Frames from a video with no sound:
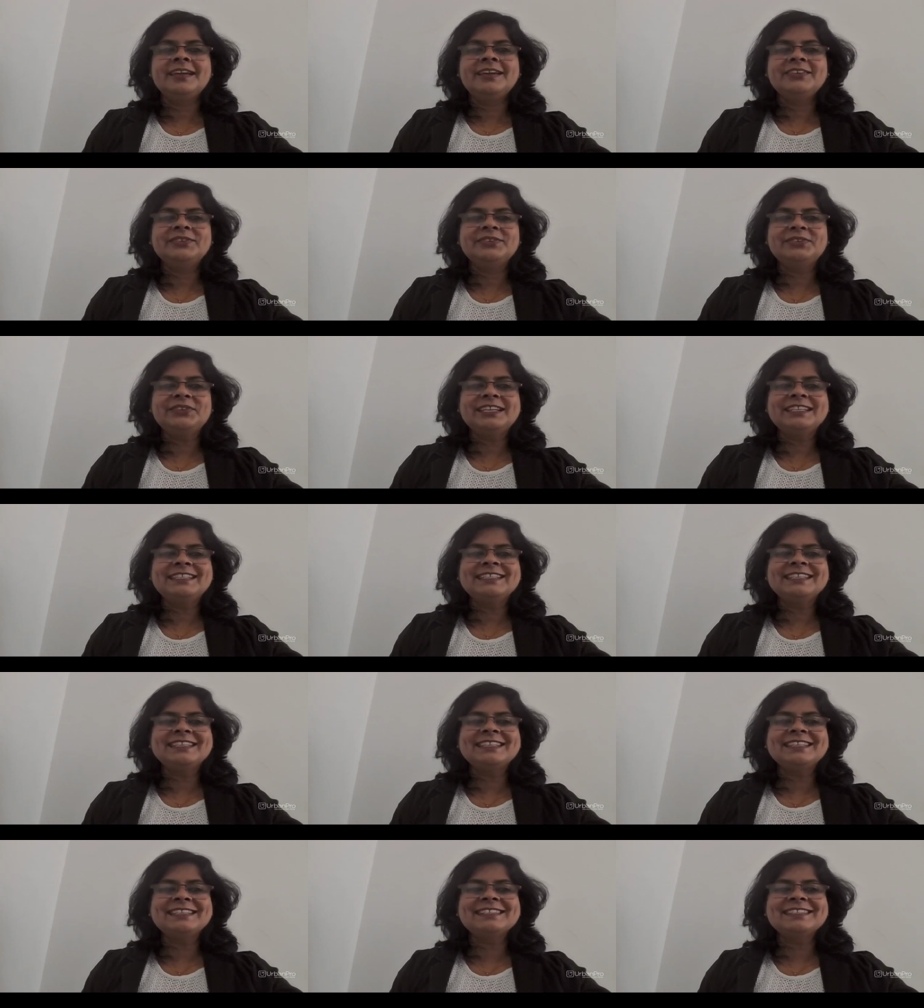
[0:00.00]

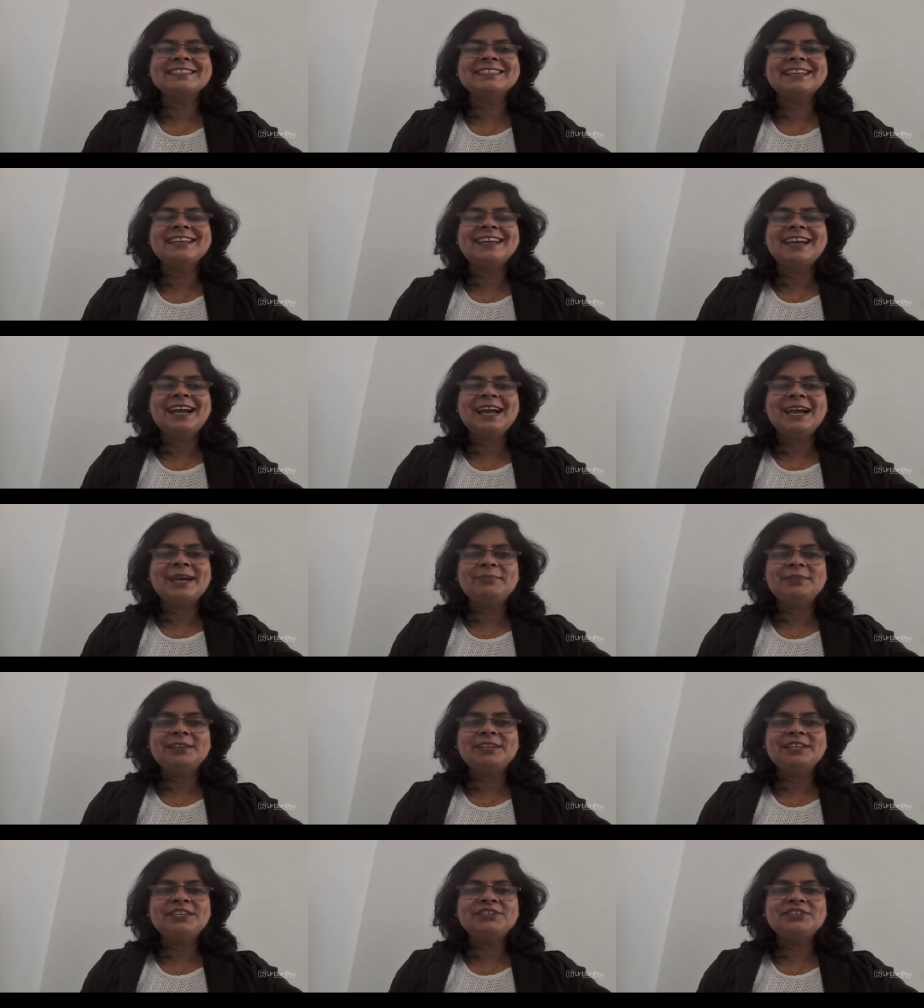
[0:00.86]
Greetings. I'm
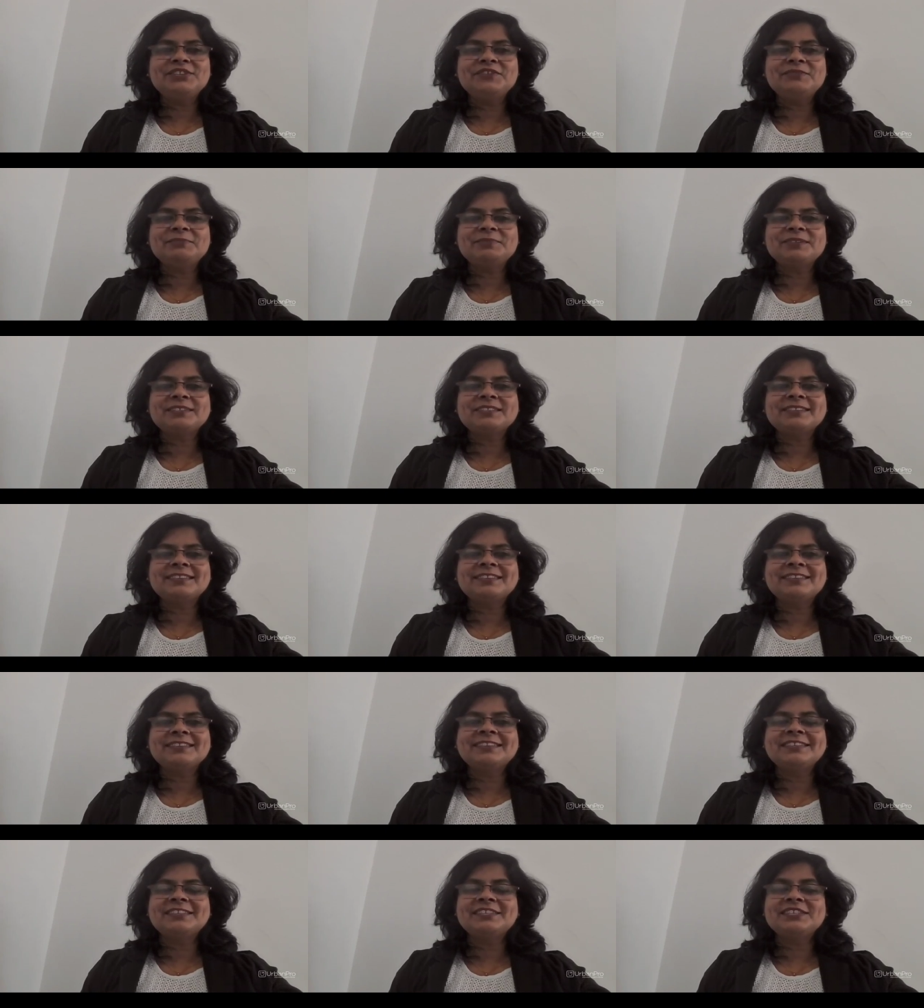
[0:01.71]
Lini Shivprasad,
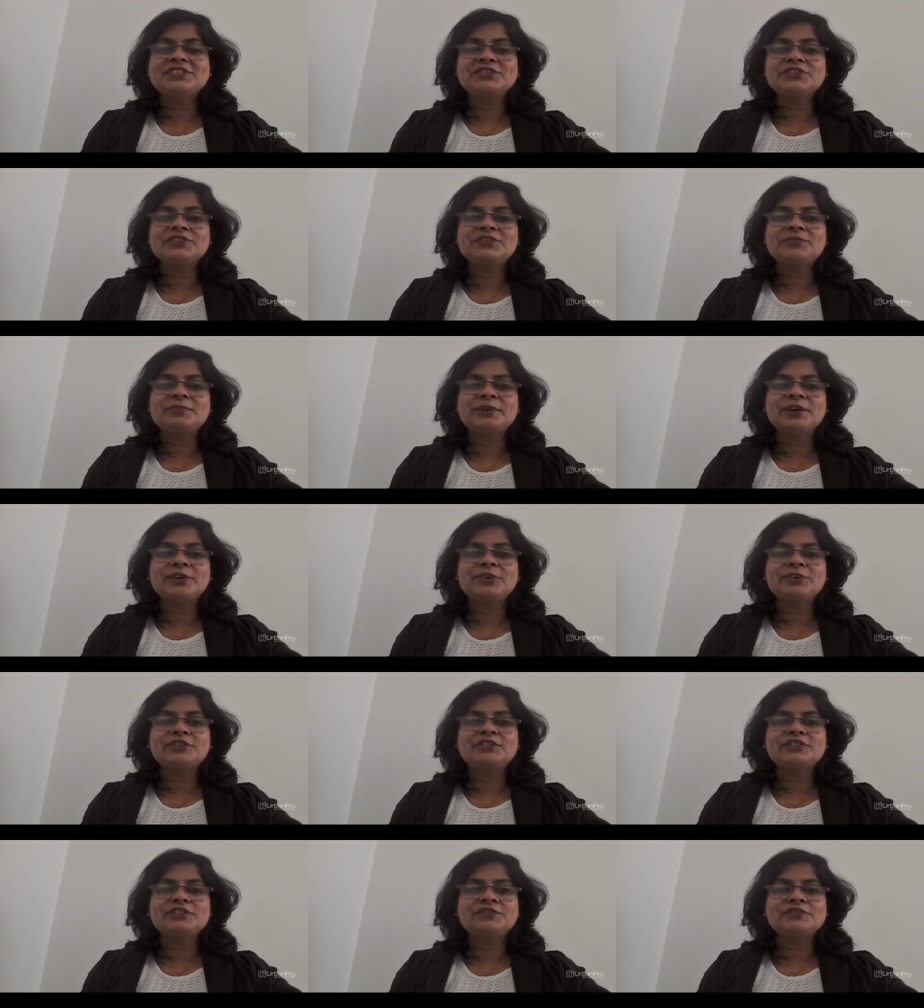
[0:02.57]
teacher of
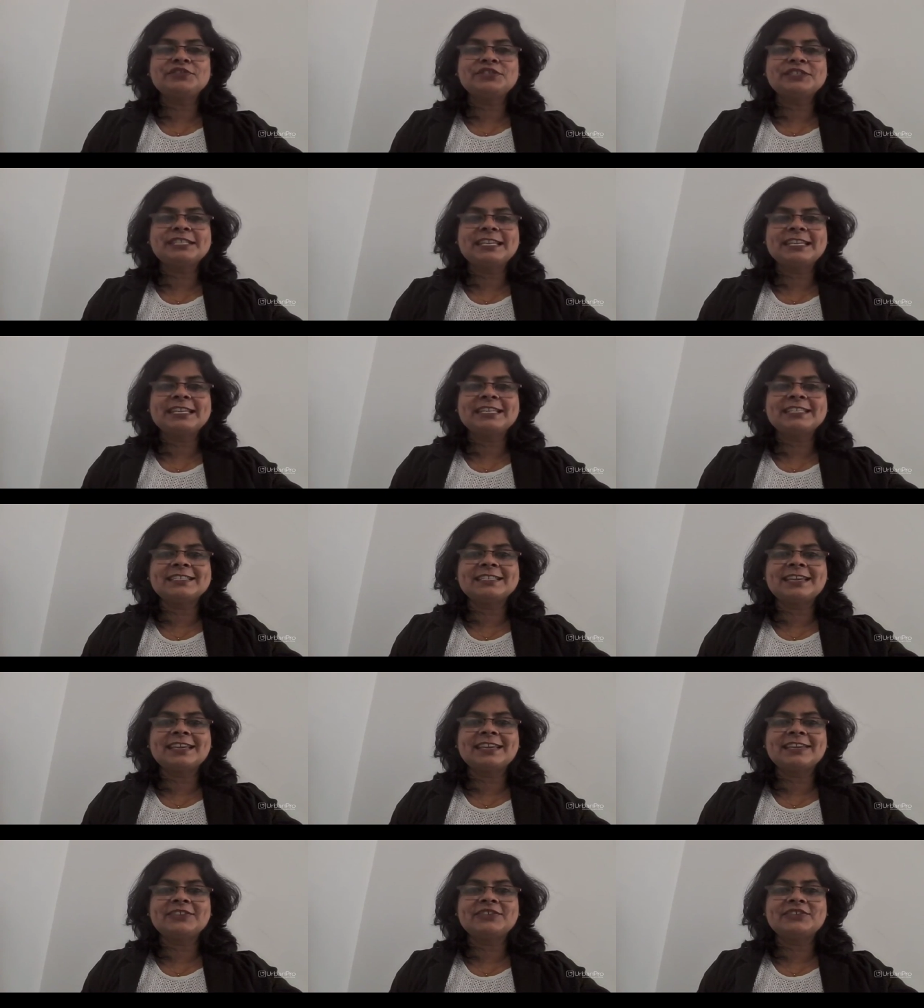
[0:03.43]
biology for senior
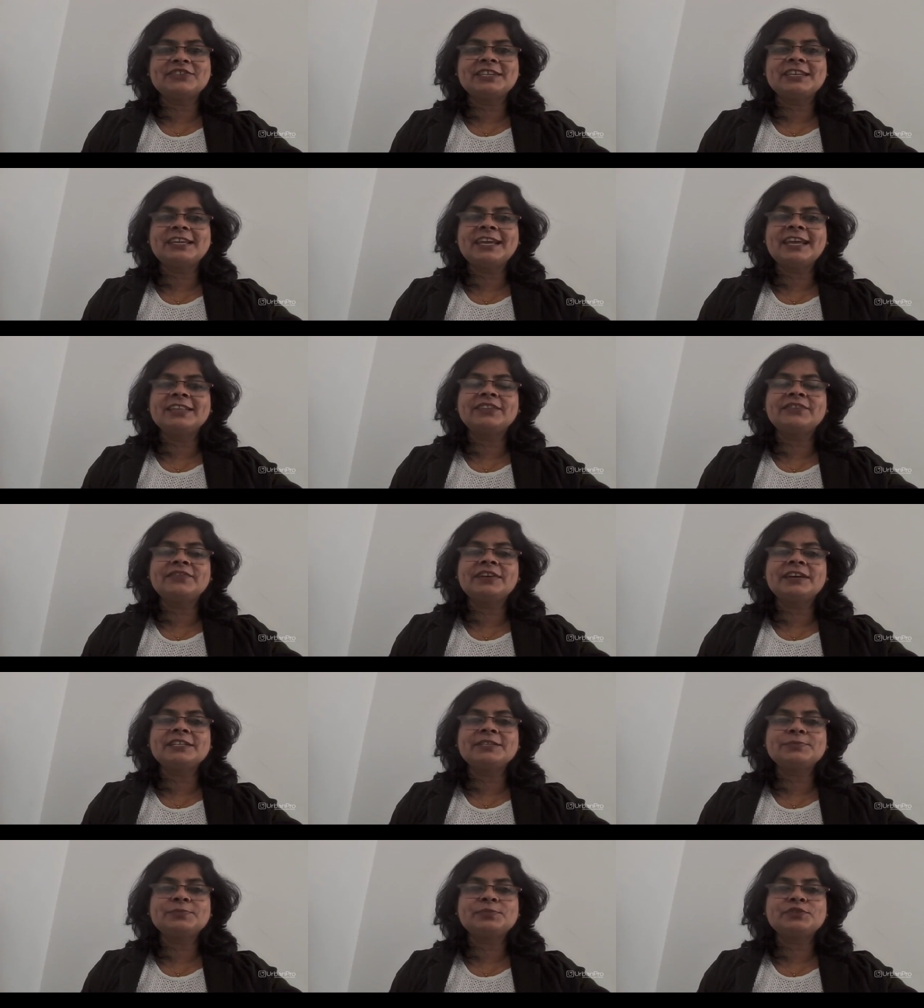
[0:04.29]
secondary and the
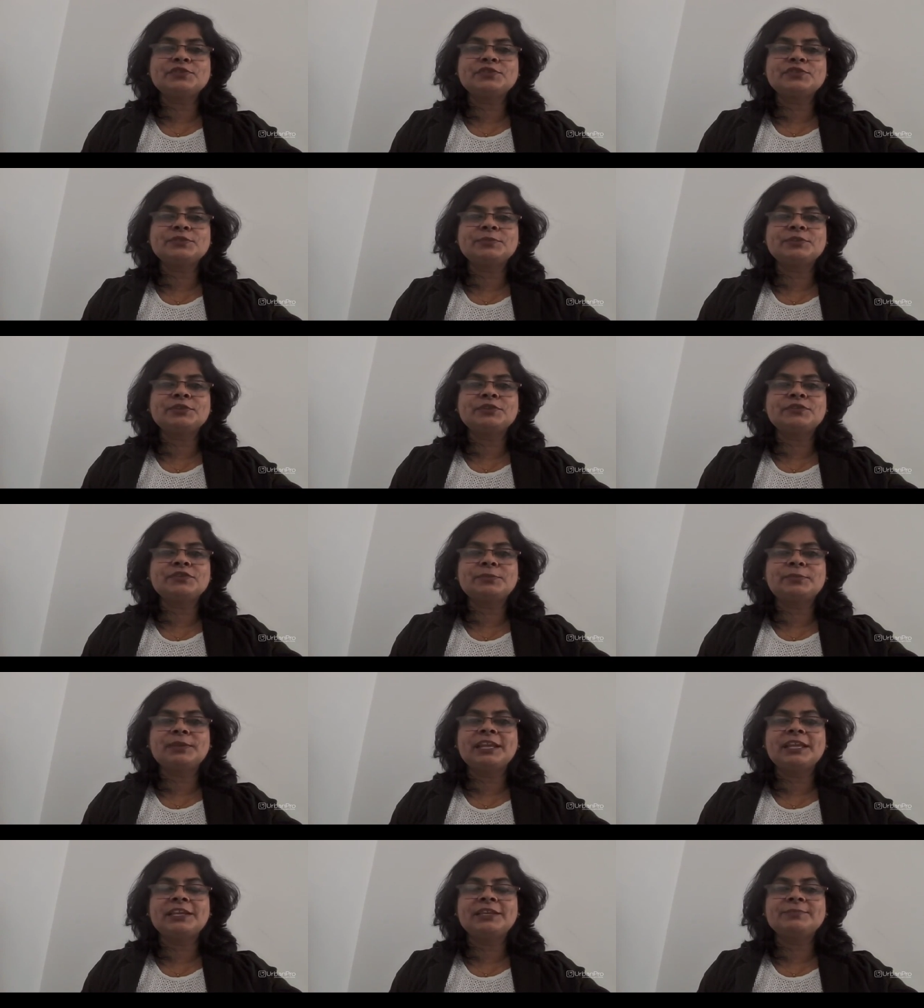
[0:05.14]
vice principal of the
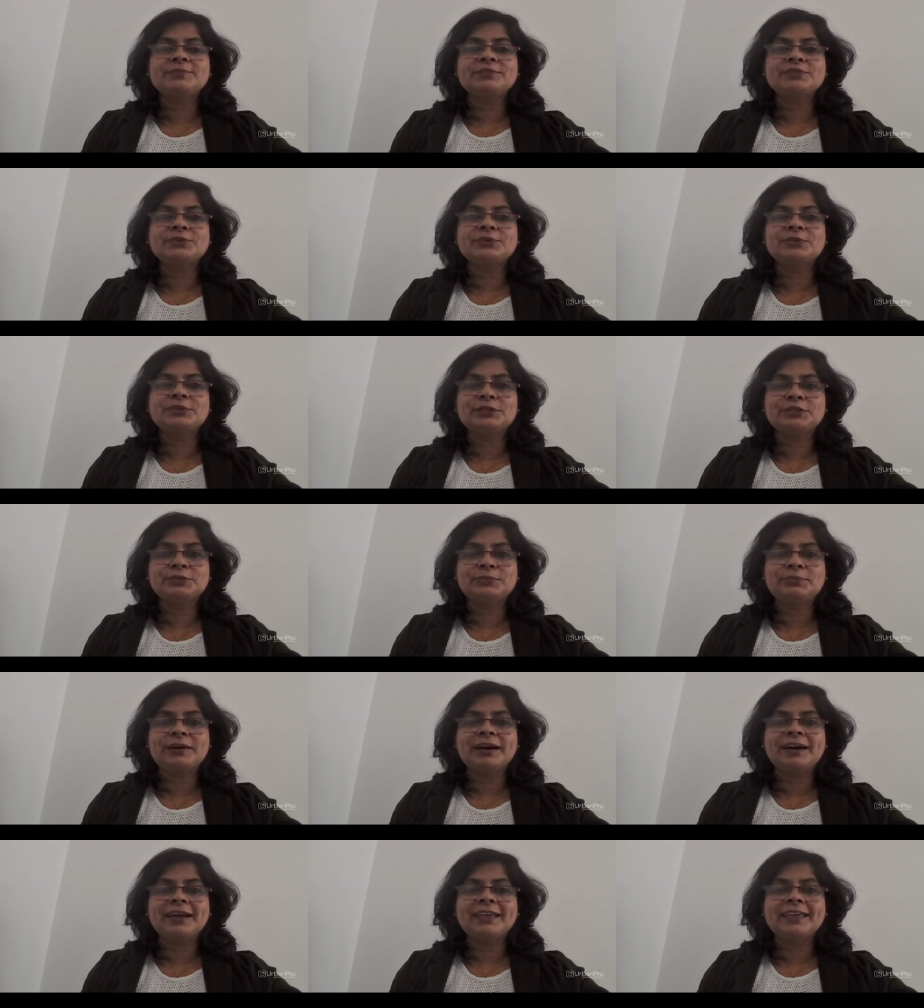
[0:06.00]
Millennium School,
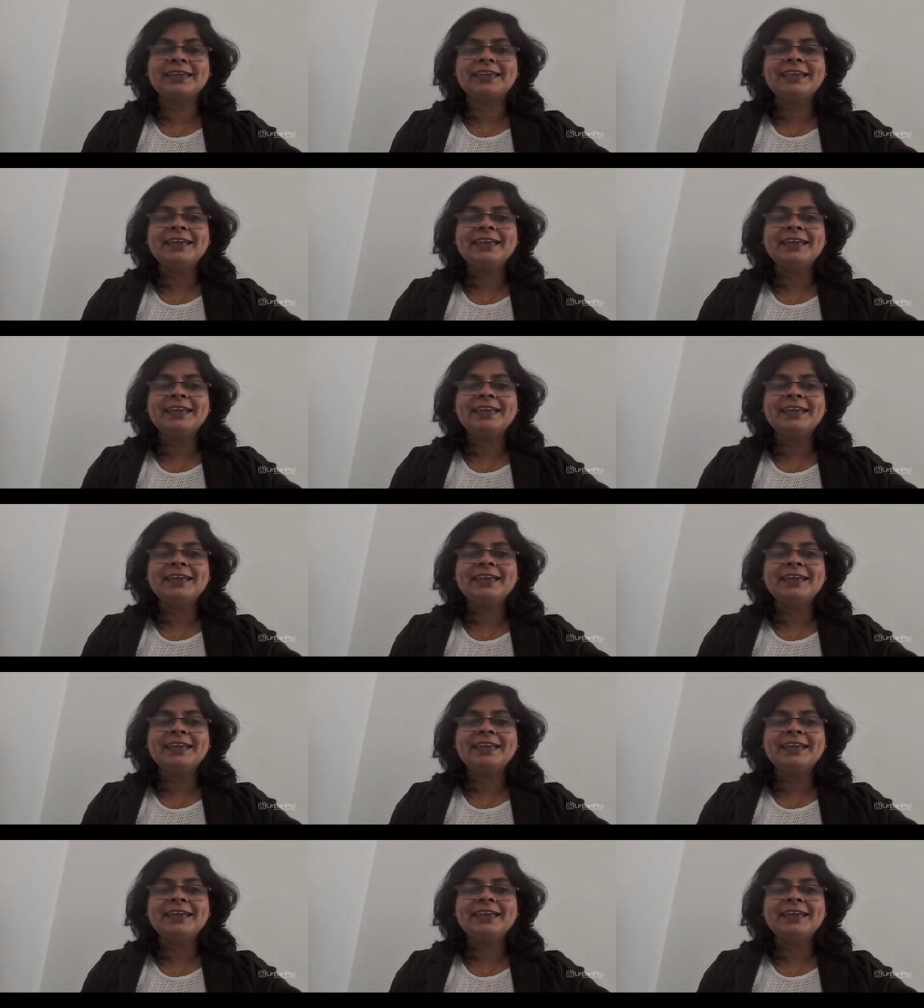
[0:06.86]
Dubai.